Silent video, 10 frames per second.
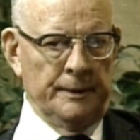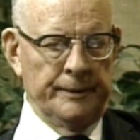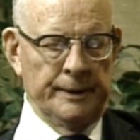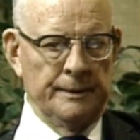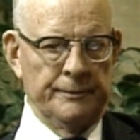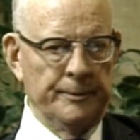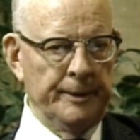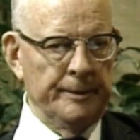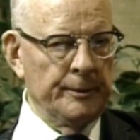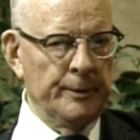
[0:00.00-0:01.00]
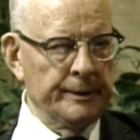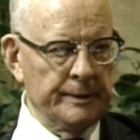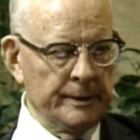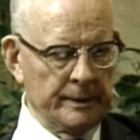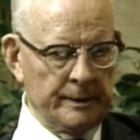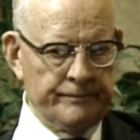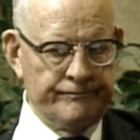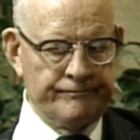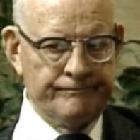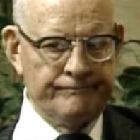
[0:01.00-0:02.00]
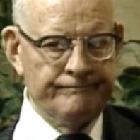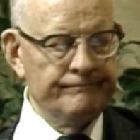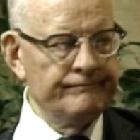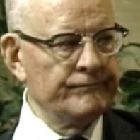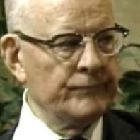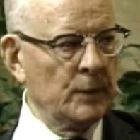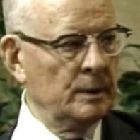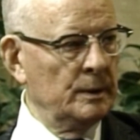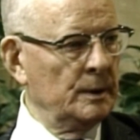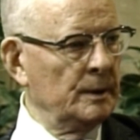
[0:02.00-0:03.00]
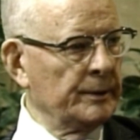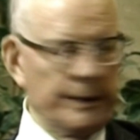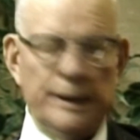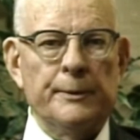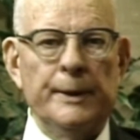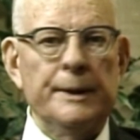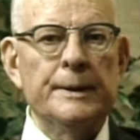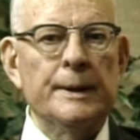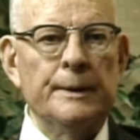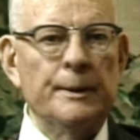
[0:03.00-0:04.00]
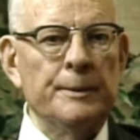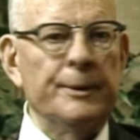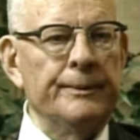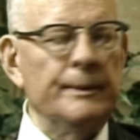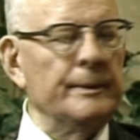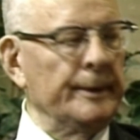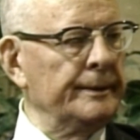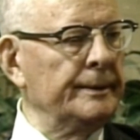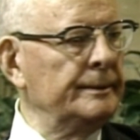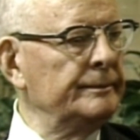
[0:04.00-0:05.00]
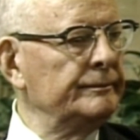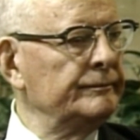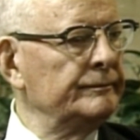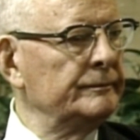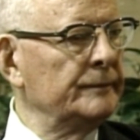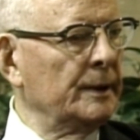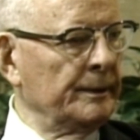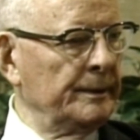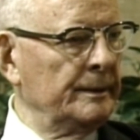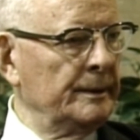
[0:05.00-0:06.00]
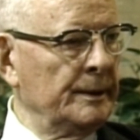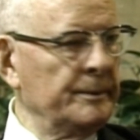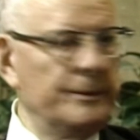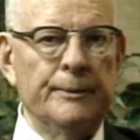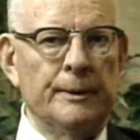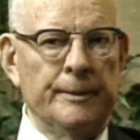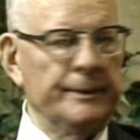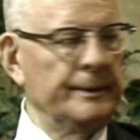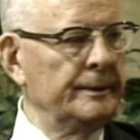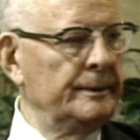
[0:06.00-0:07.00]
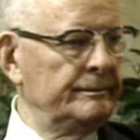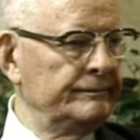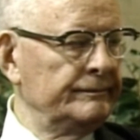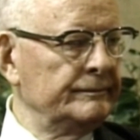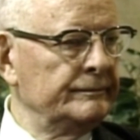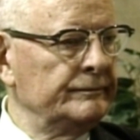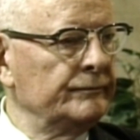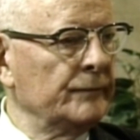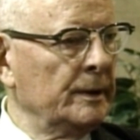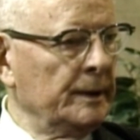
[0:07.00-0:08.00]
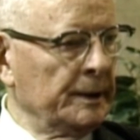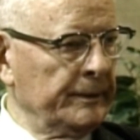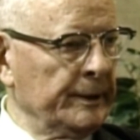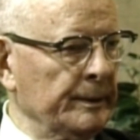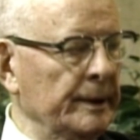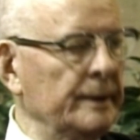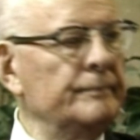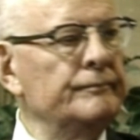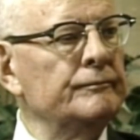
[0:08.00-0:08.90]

Difficult for people to work together, because they get rated on their own performance, own performances, individually.